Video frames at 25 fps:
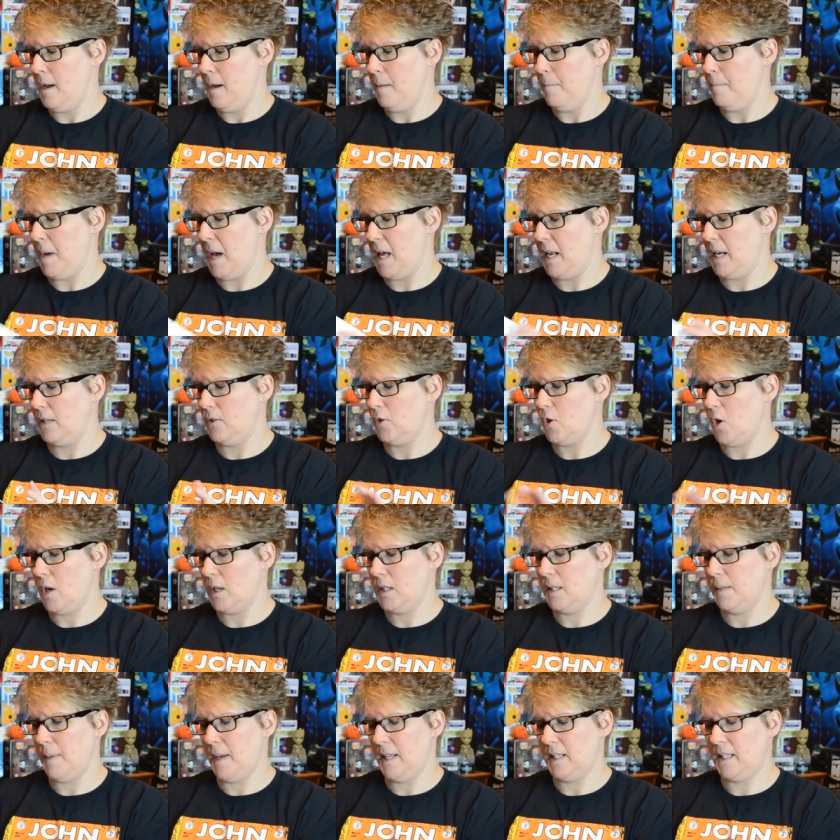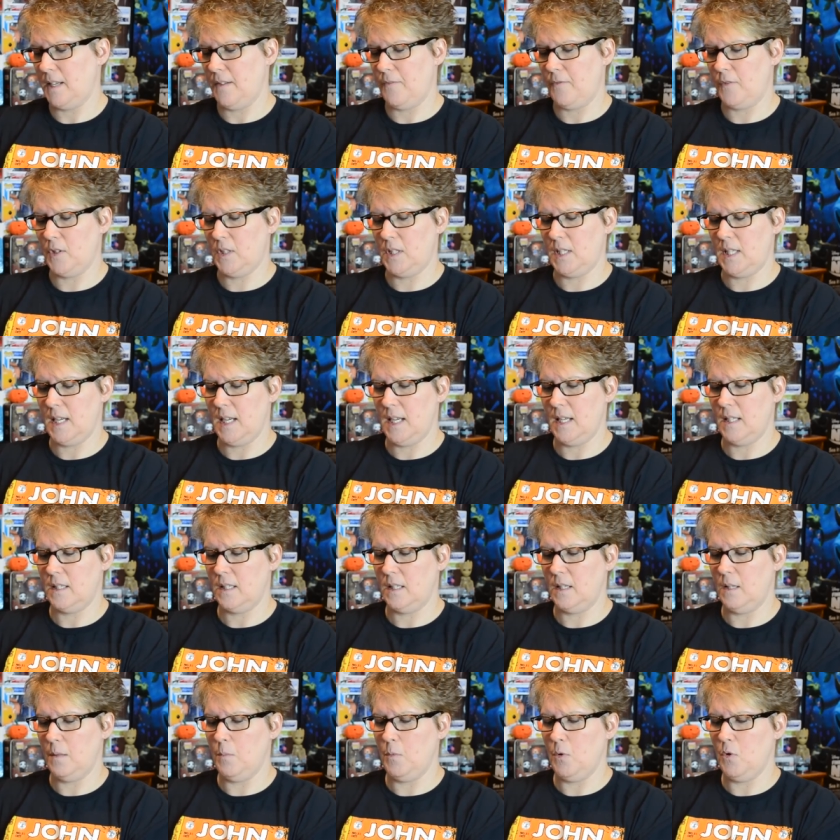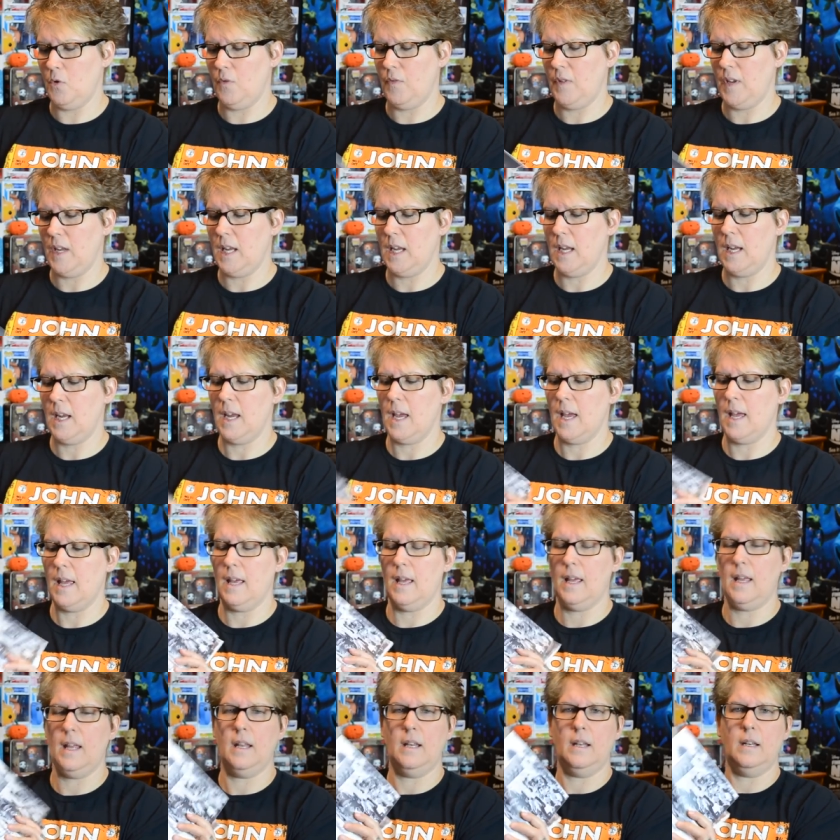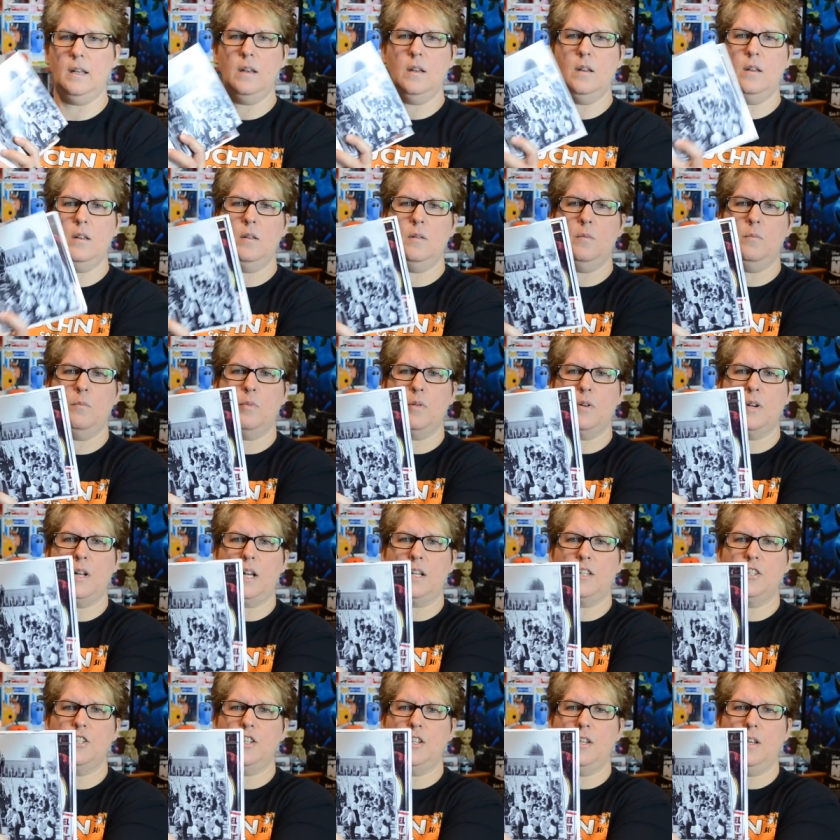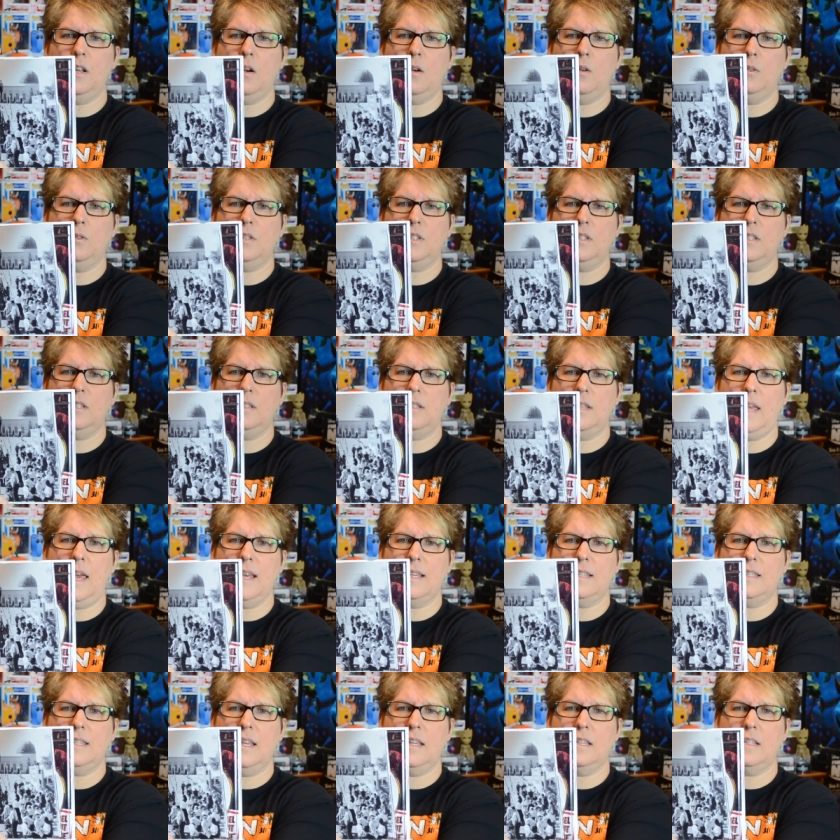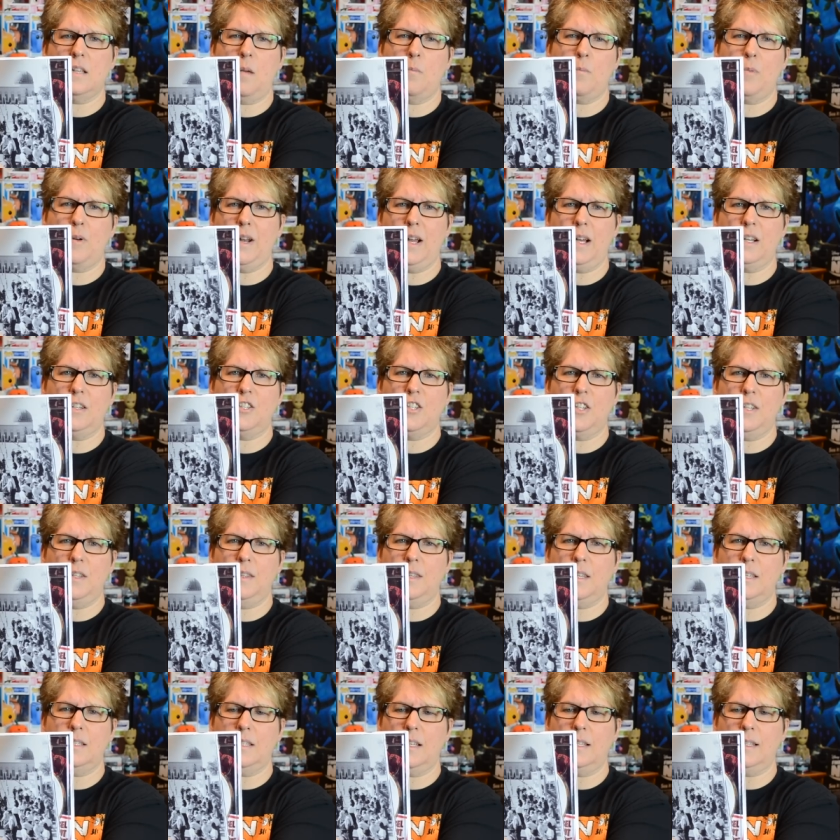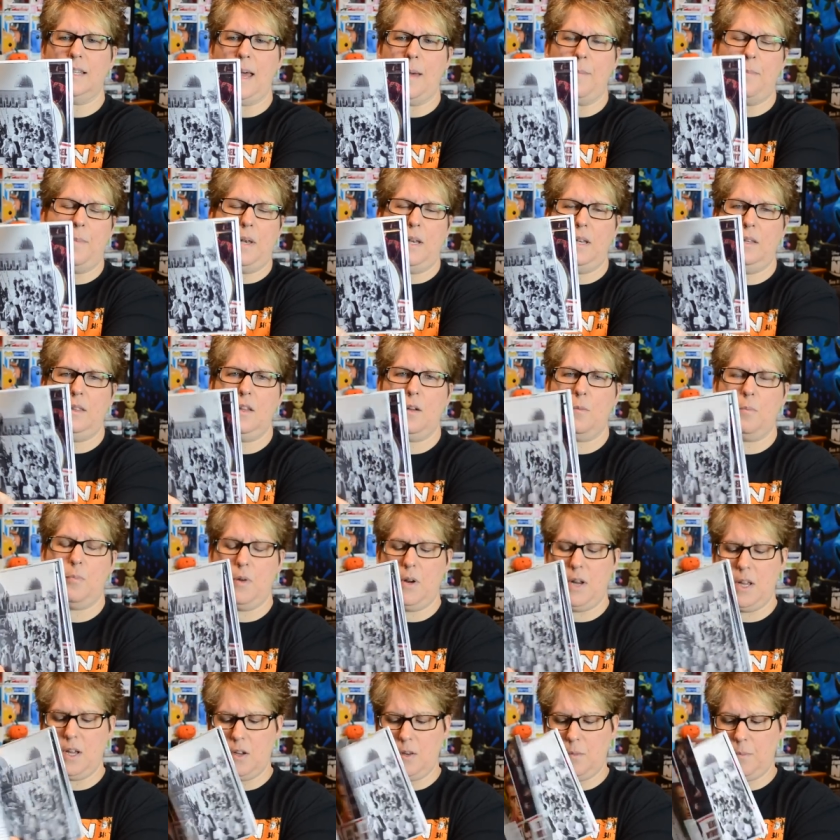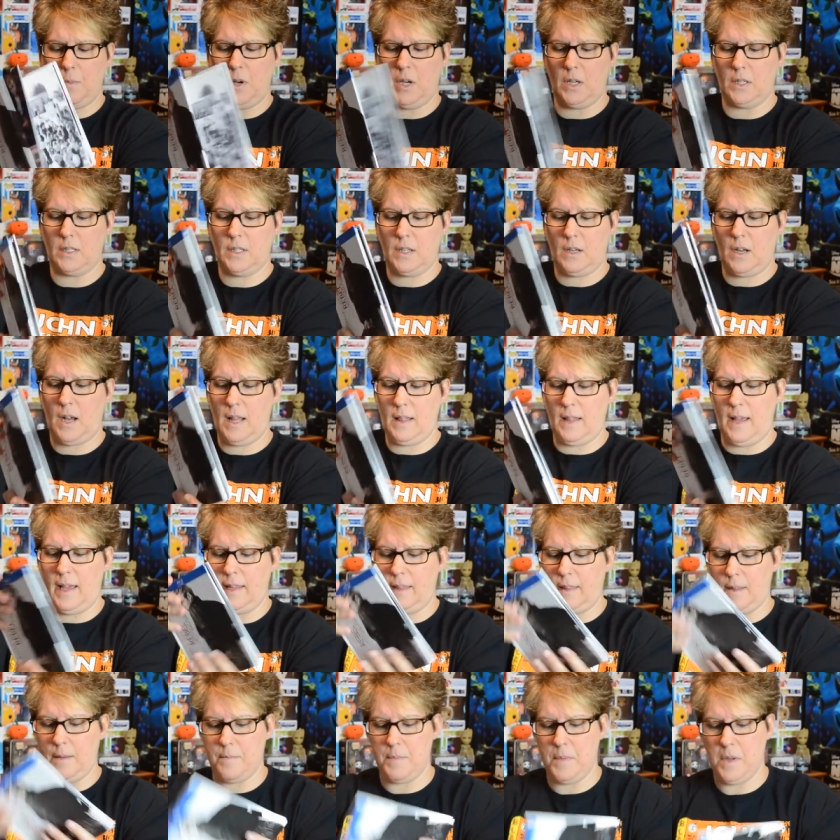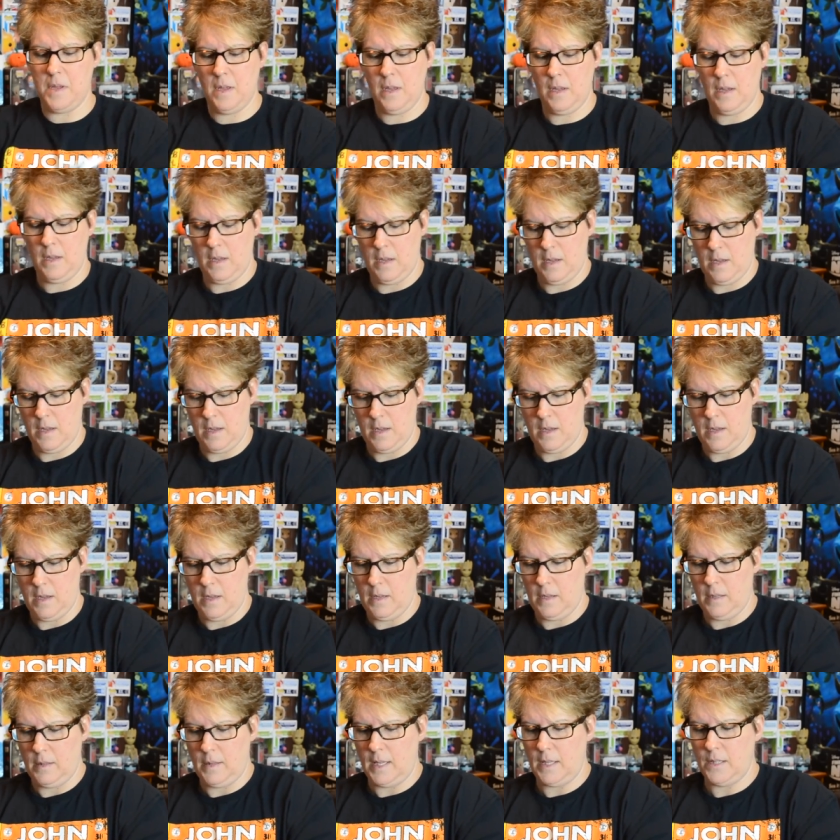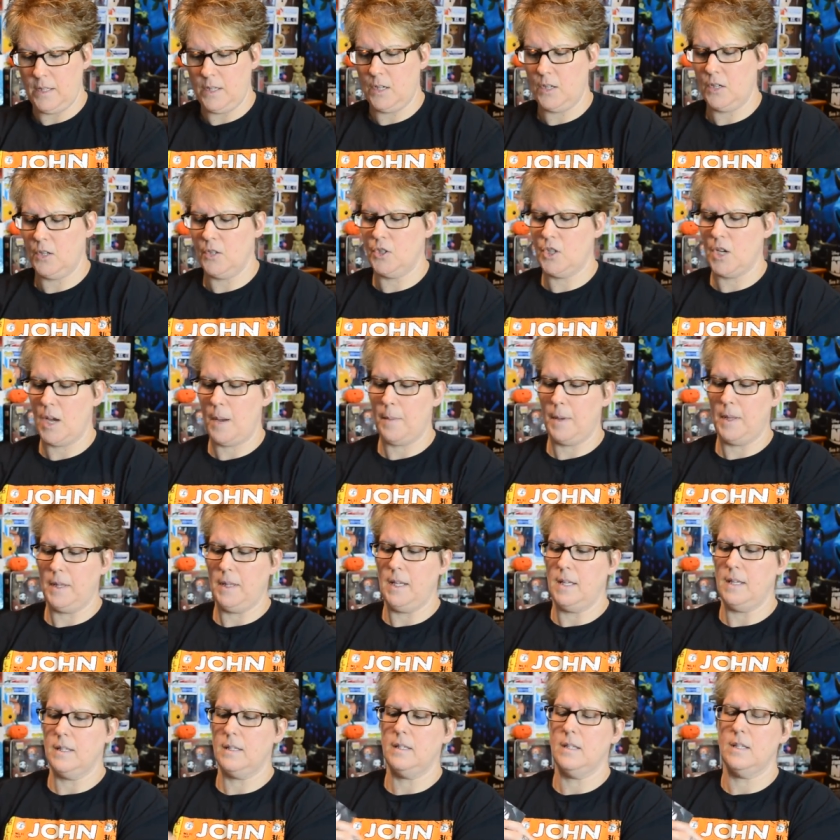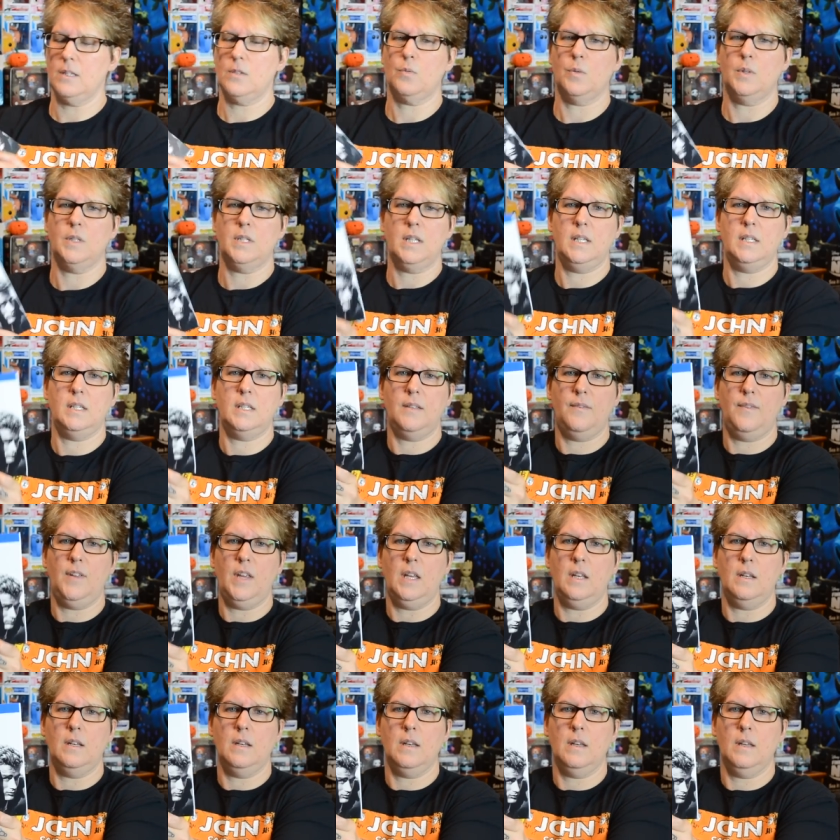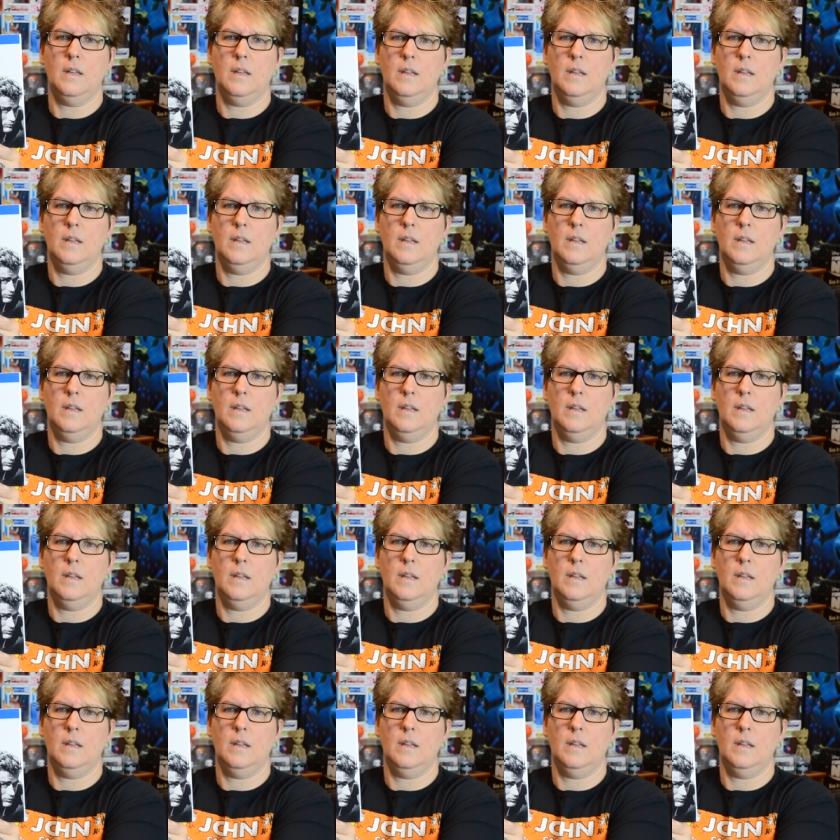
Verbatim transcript: But it talks about different scenes in the movie and production notes, essays on production, things like that. But they're pretty good books. I like them. They did a good job on these. And this one's East of Eden.